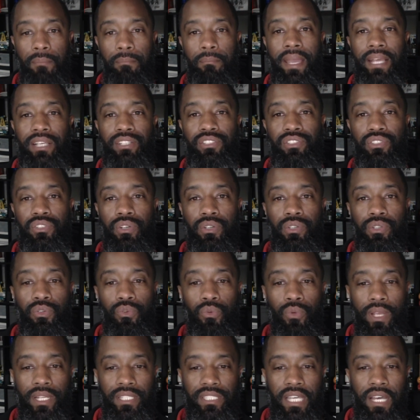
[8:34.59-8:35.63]
make sure
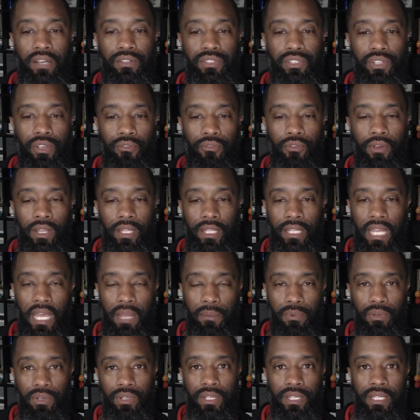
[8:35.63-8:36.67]
you reach out to your friendly
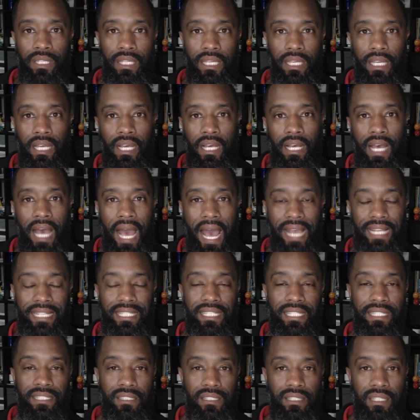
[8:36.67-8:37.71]
neighborhood
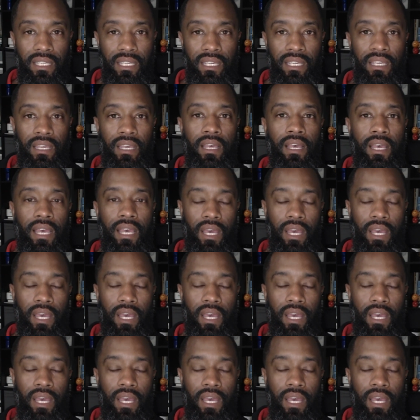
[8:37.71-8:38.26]
ITC,